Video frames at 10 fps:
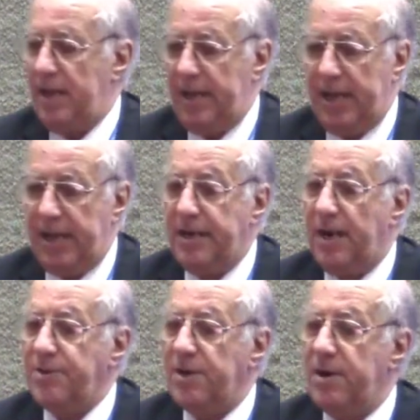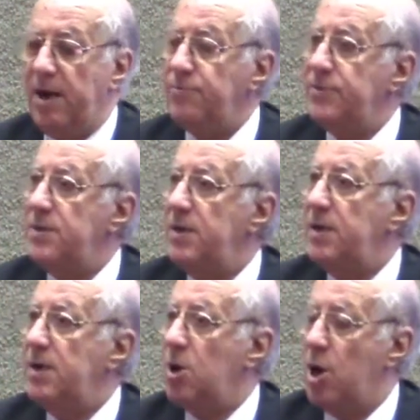in underground
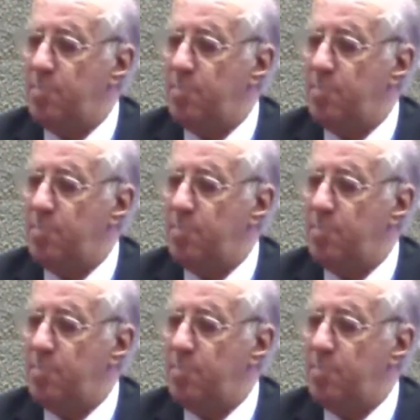car